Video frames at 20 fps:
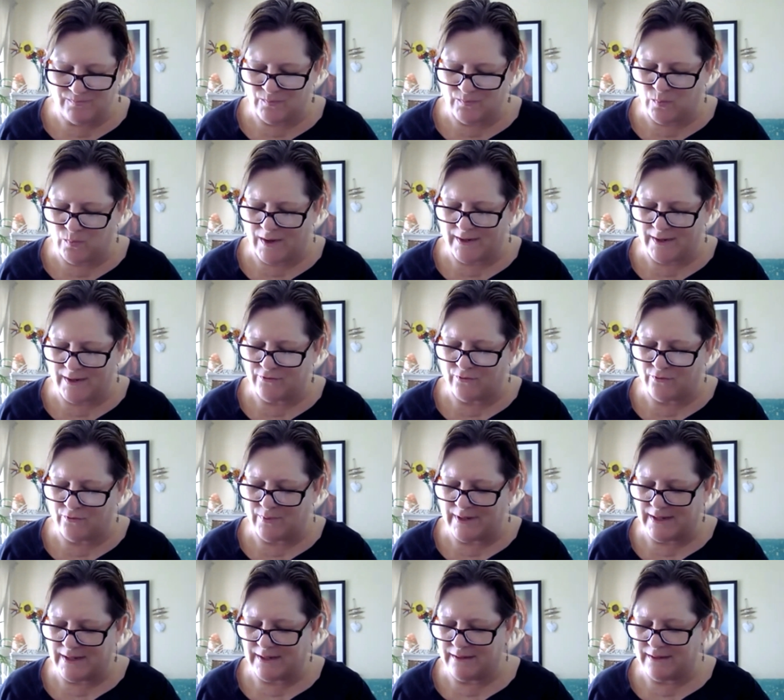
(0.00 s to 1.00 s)

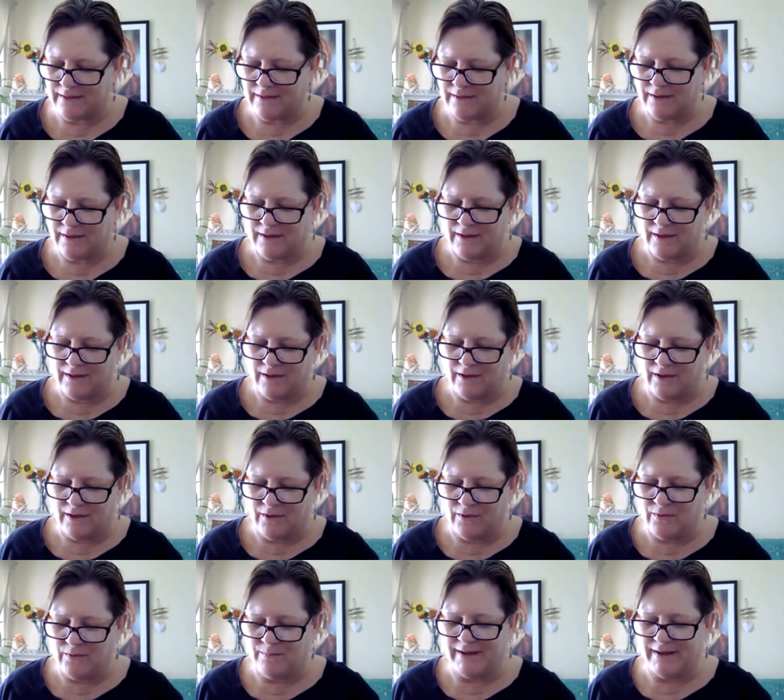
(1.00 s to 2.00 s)
wondering,
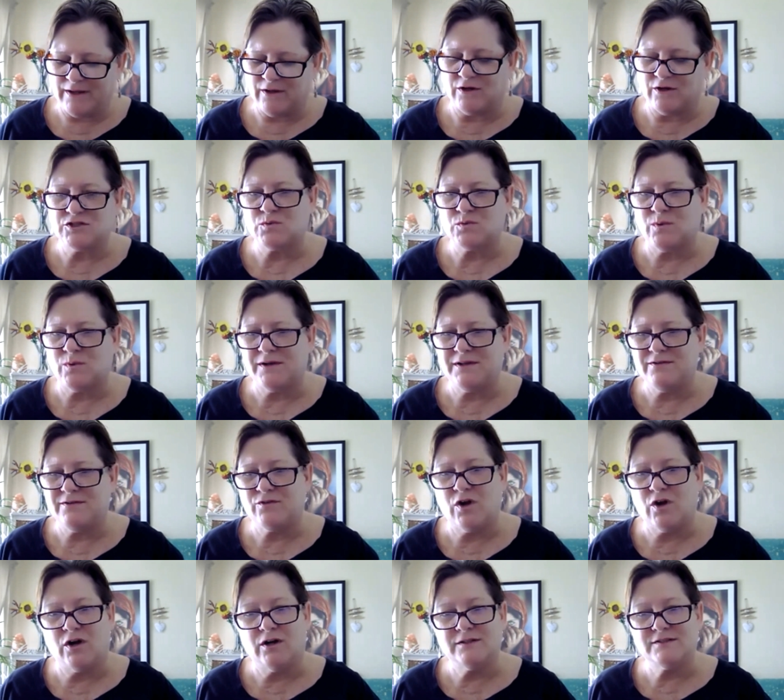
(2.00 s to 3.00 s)
oh my gosh, what
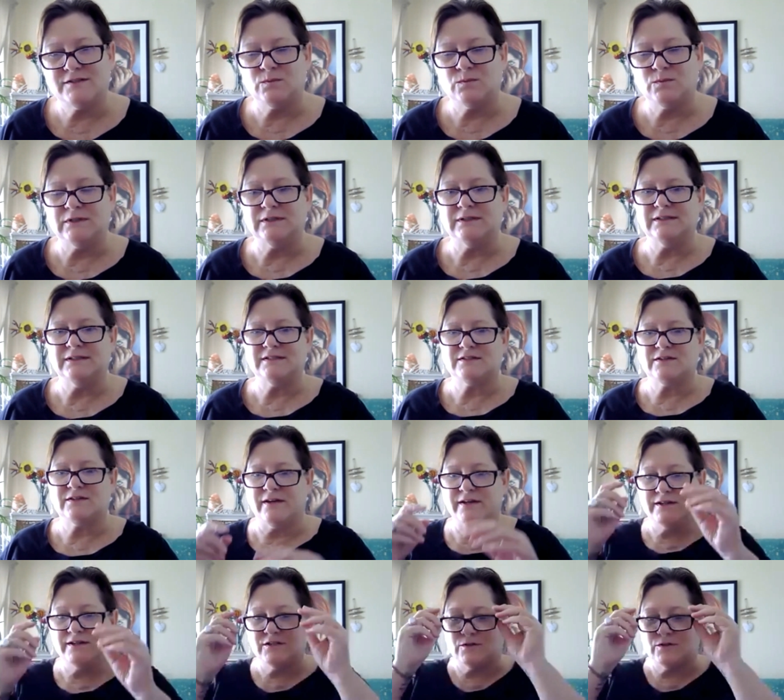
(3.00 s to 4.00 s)
if God's will is
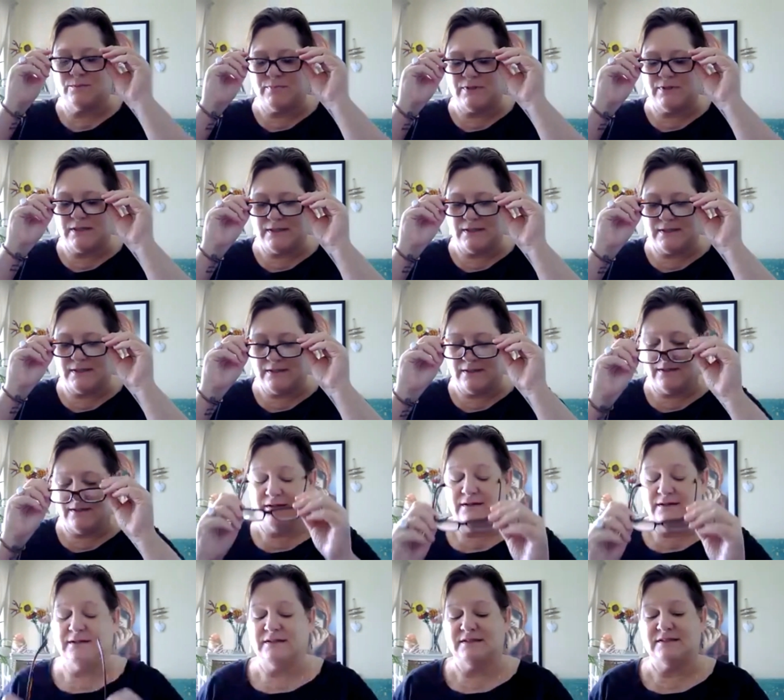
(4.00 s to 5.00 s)
going to be
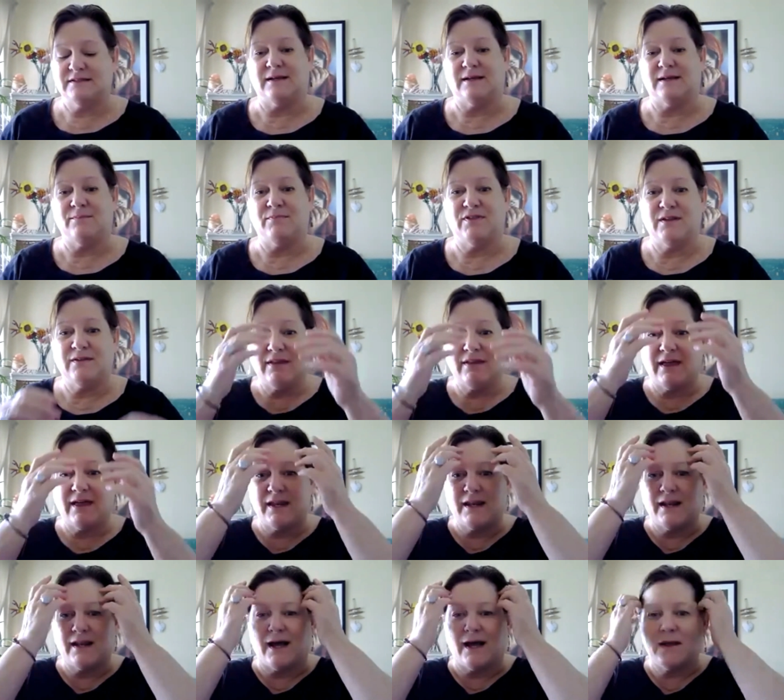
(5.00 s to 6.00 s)
something
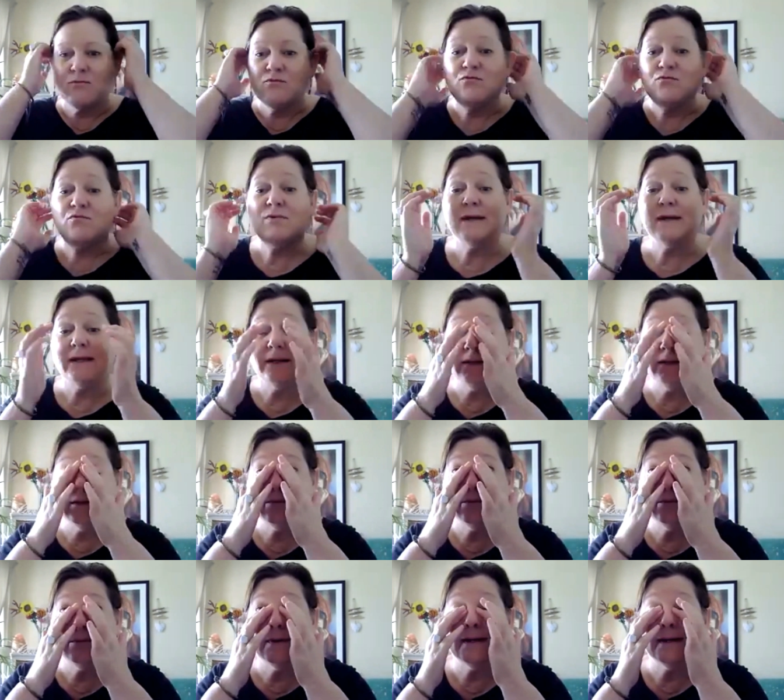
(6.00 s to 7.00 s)
that I really,
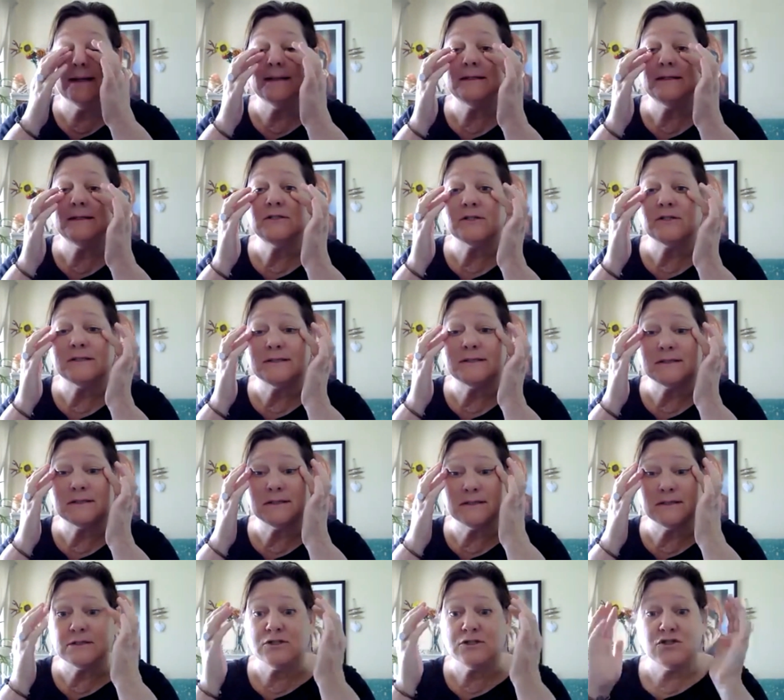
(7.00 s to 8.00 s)
really just
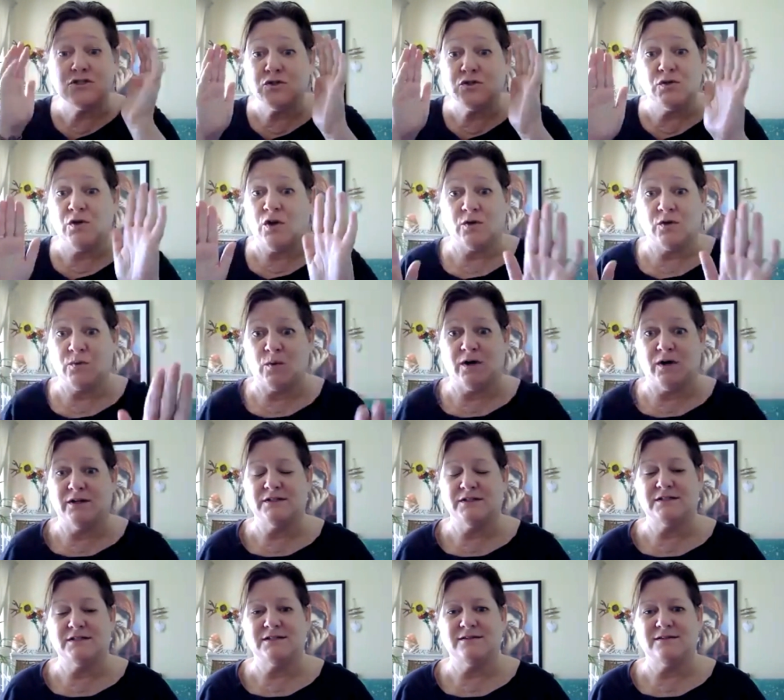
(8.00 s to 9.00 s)
do not
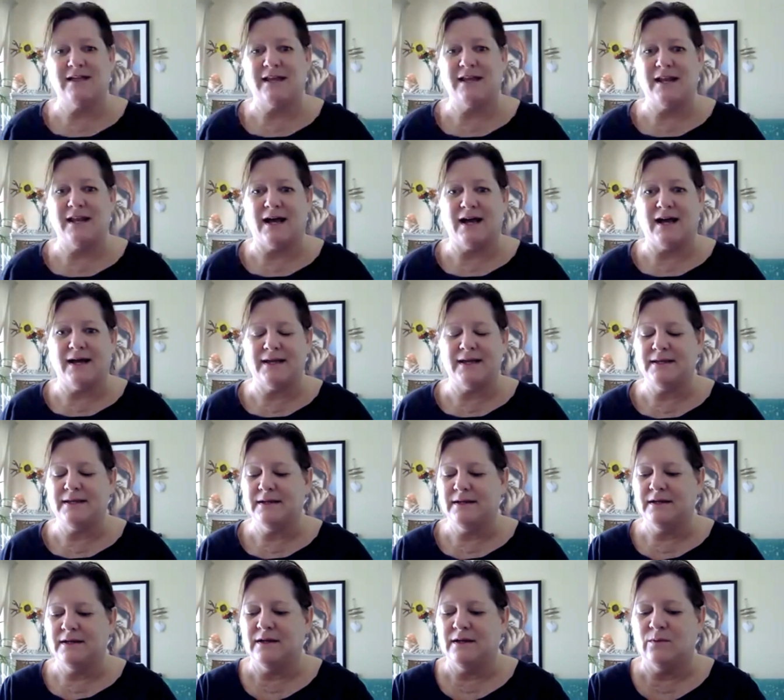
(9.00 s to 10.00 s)
want. That I,
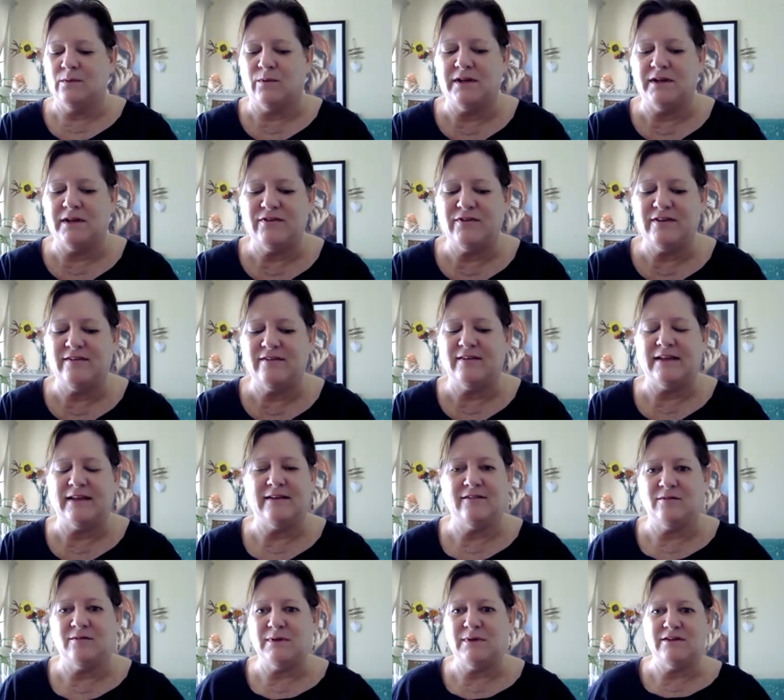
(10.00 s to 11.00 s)
what if he
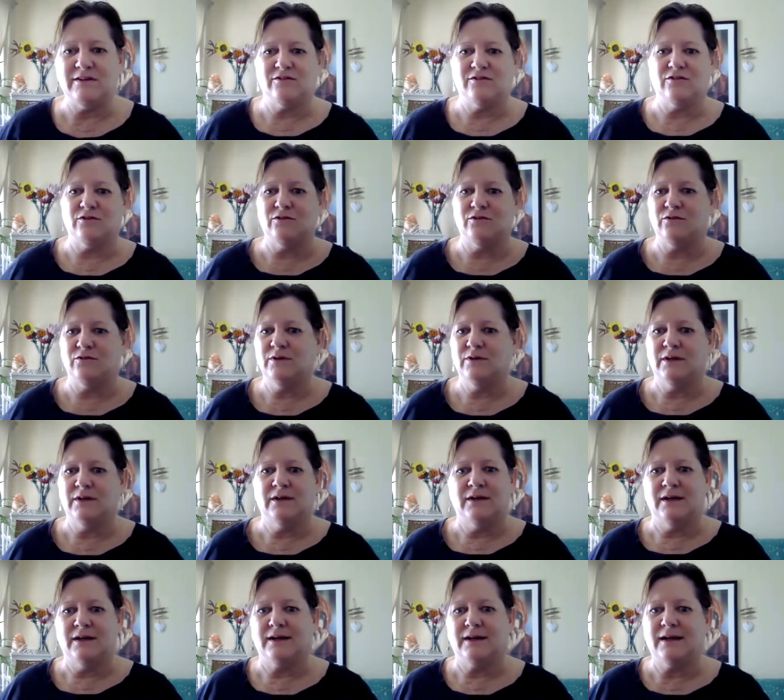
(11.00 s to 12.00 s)
sends me to
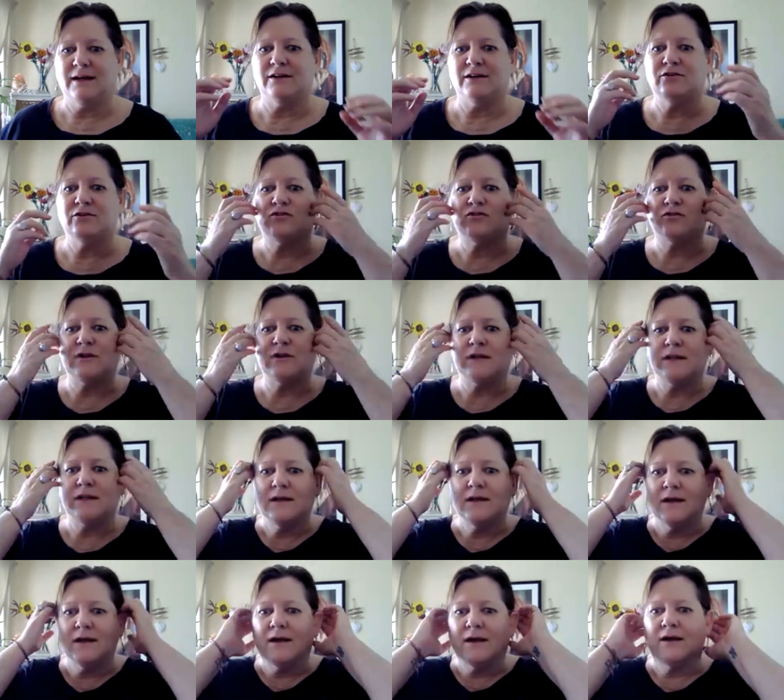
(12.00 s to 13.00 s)
a
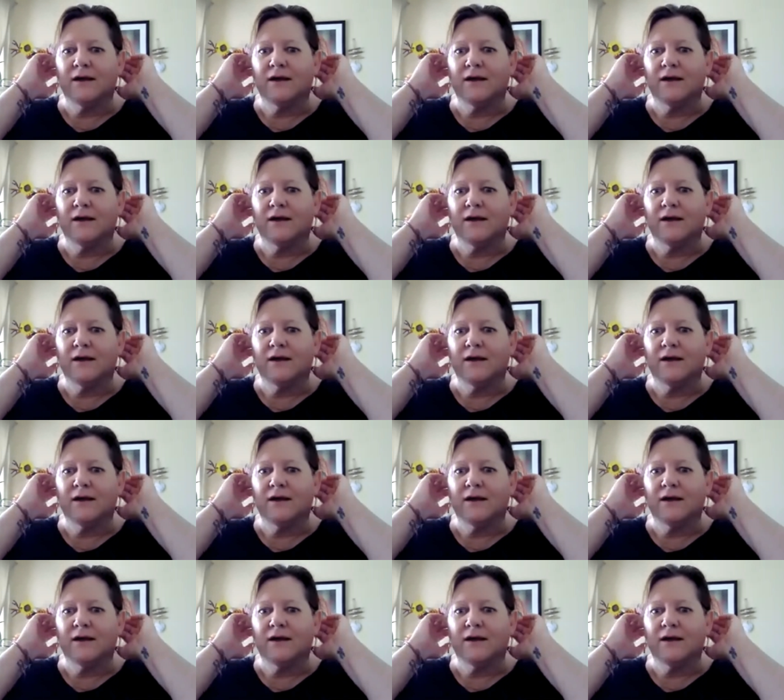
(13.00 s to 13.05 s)
country